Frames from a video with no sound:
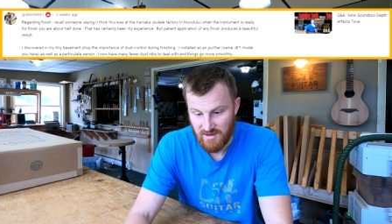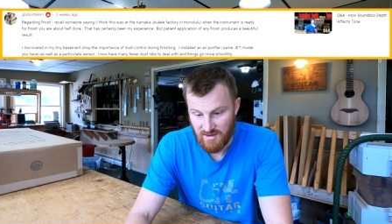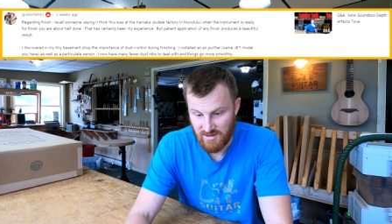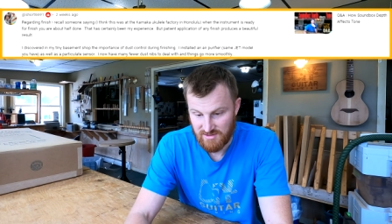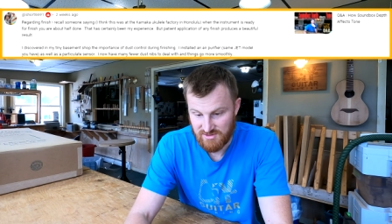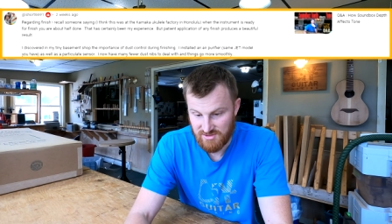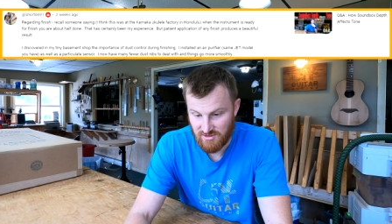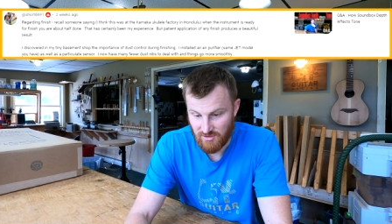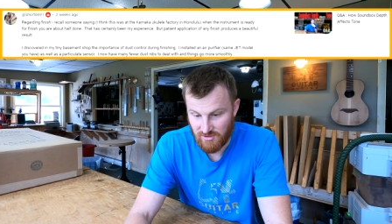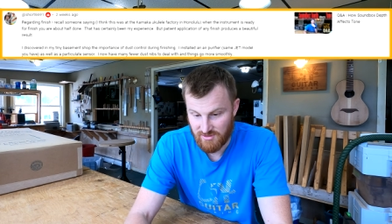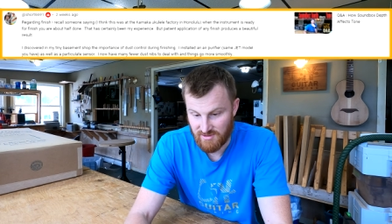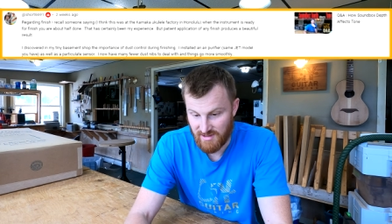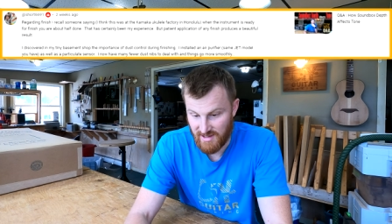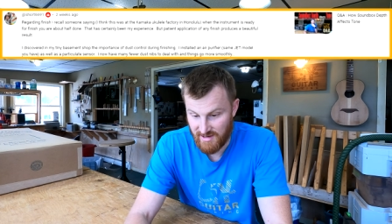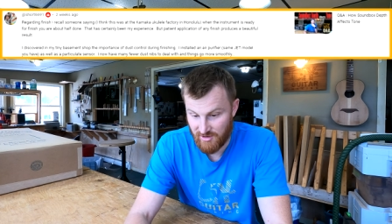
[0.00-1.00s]
I installed
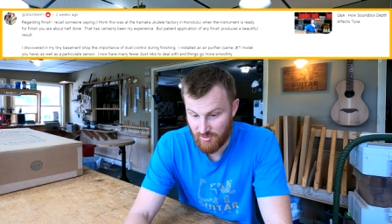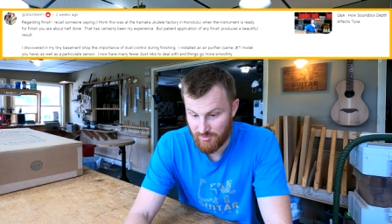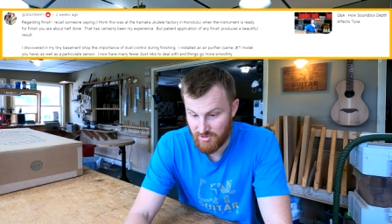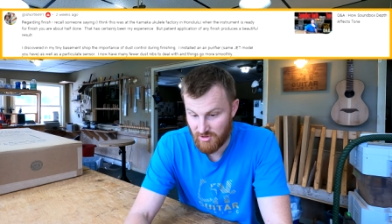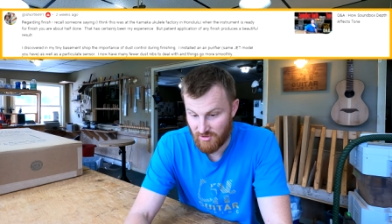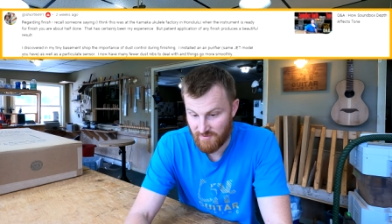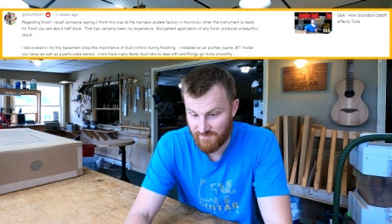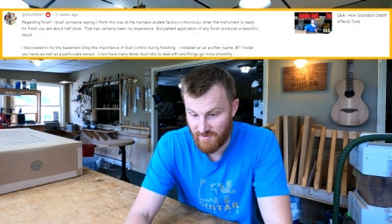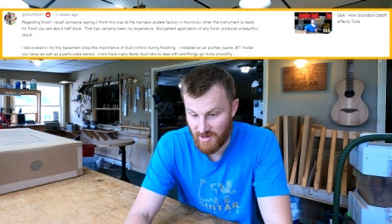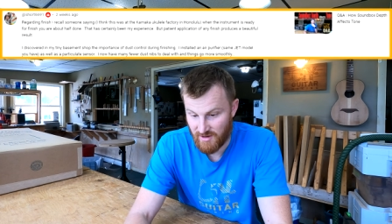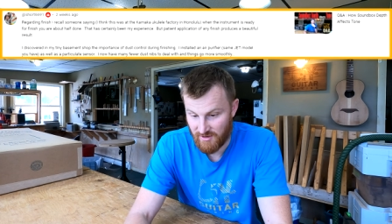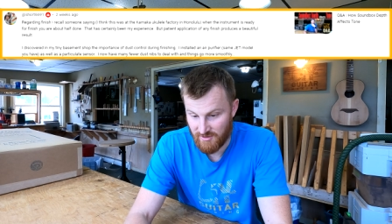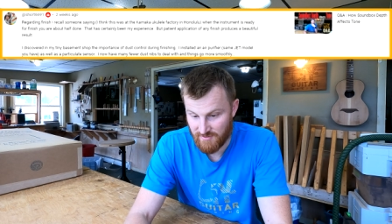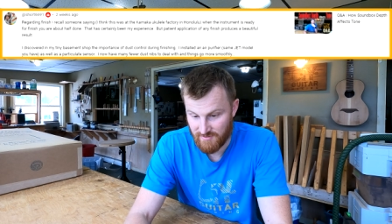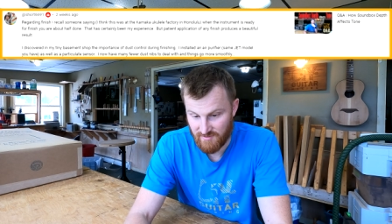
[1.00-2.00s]
an air
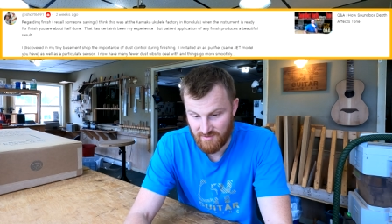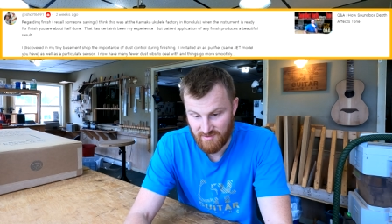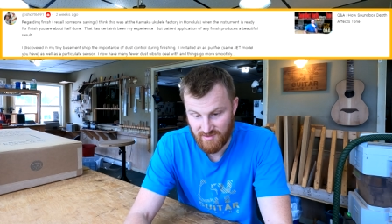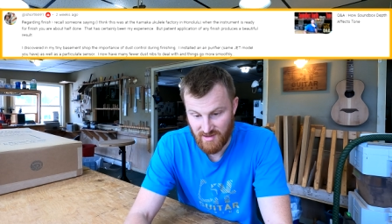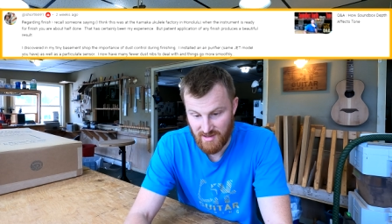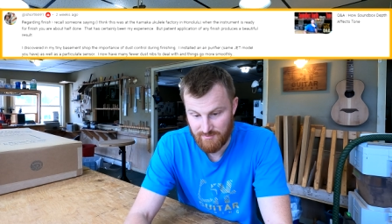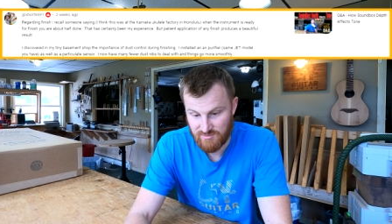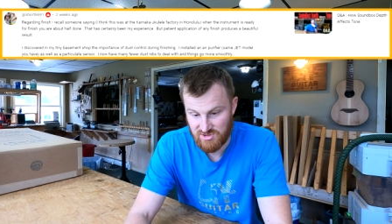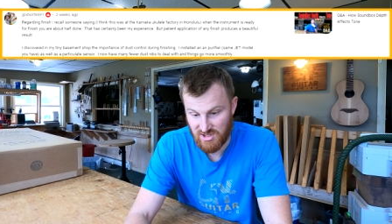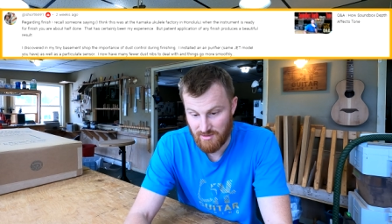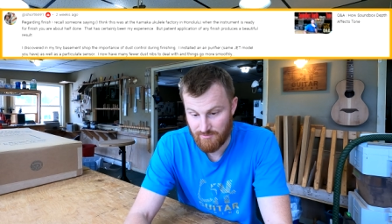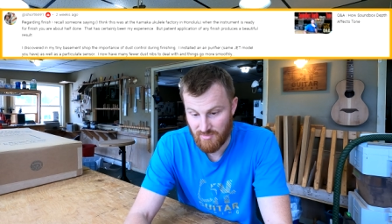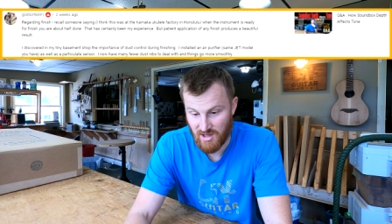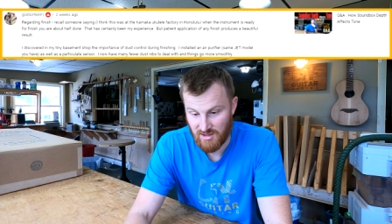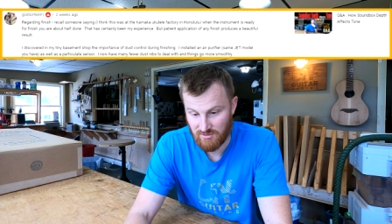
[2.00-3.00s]
purifier, same
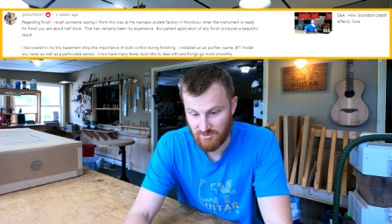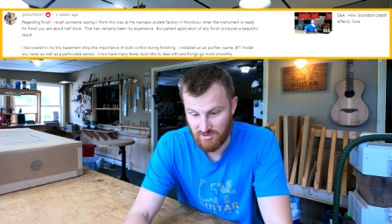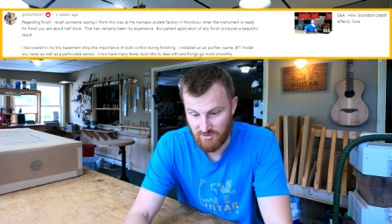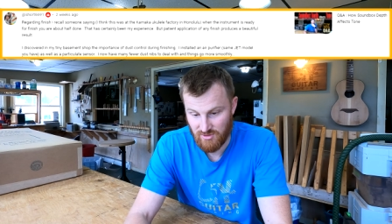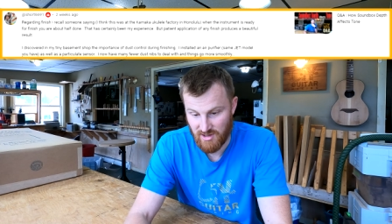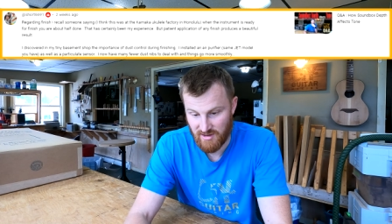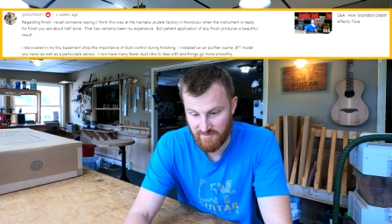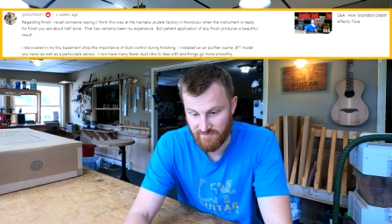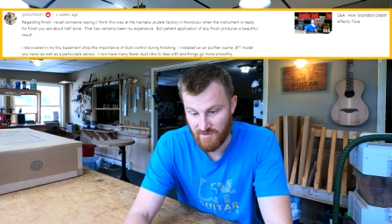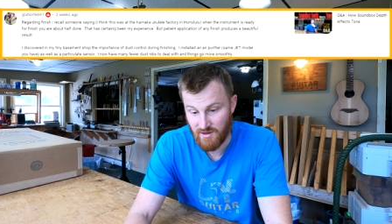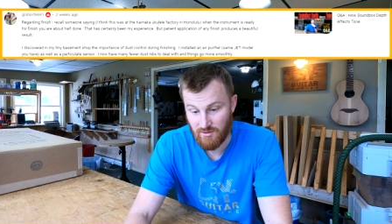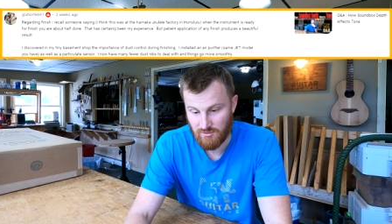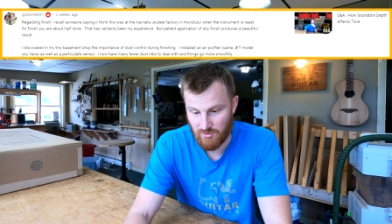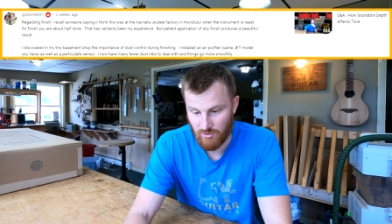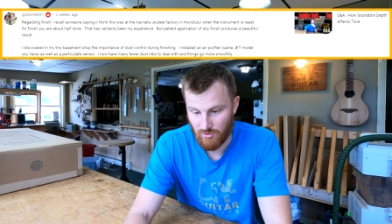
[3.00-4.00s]
jet model you have.
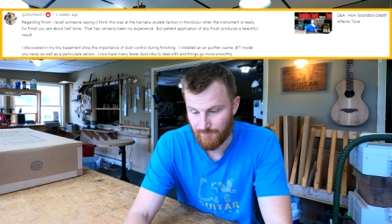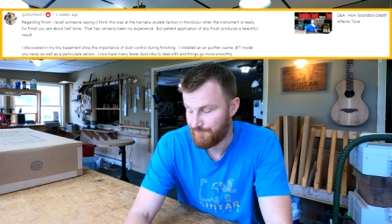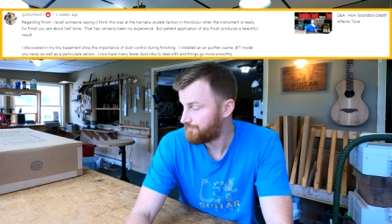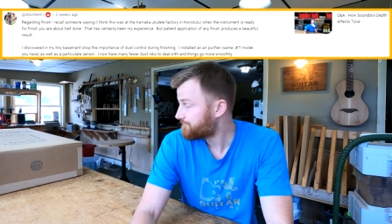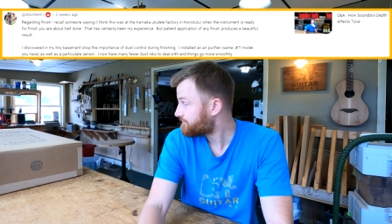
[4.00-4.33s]
Oh, cool.